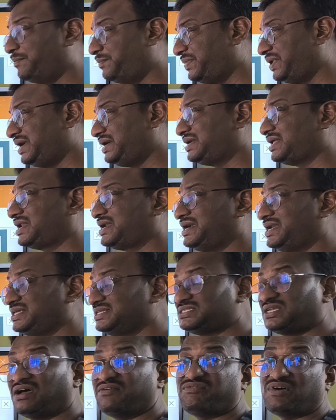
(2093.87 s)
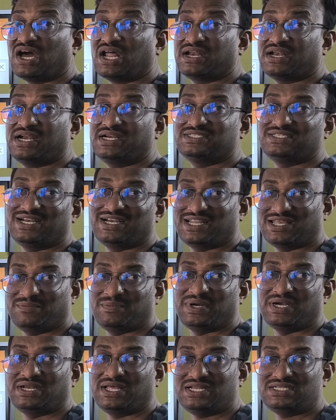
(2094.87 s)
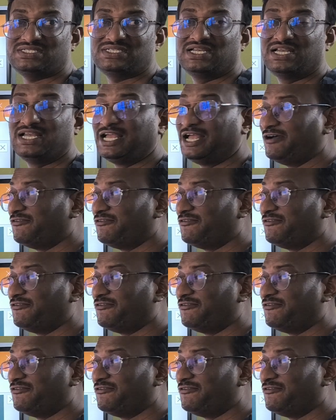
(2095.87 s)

meter. It is of 100 centimeters.